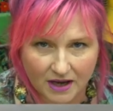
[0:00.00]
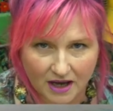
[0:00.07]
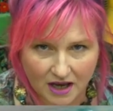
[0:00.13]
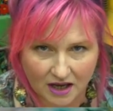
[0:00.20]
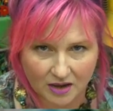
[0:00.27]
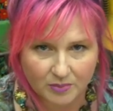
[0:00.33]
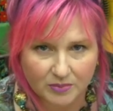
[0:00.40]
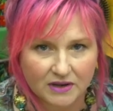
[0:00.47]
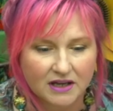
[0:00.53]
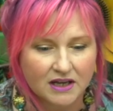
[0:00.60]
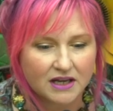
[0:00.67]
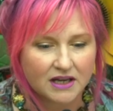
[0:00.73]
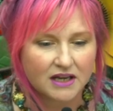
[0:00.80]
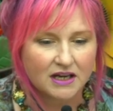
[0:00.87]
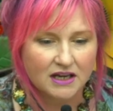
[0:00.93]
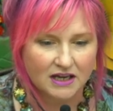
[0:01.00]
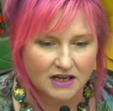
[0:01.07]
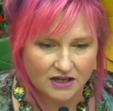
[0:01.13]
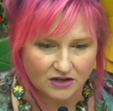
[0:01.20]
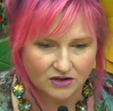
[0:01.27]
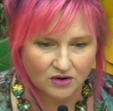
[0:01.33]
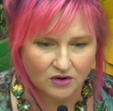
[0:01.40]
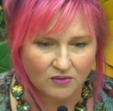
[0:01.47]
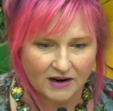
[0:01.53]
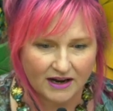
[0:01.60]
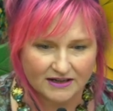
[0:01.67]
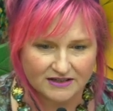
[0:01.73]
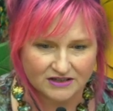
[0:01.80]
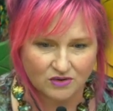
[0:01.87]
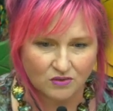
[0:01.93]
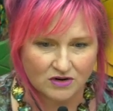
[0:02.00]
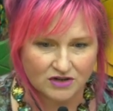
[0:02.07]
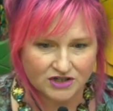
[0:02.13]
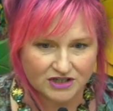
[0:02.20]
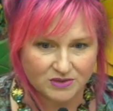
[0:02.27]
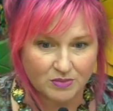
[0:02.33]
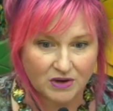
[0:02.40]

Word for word: up in your reds and oranges.